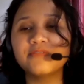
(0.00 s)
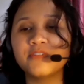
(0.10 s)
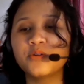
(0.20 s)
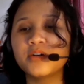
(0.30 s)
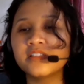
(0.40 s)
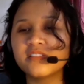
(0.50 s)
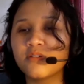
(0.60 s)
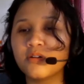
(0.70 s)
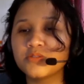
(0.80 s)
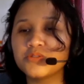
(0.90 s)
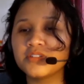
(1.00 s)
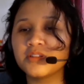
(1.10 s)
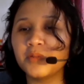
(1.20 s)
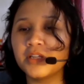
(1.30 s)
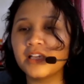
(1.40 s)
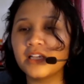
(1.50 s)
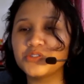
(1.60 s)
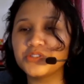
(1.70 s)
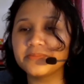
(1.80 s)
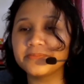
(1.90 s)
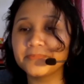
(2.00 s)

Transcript: for intercultural communication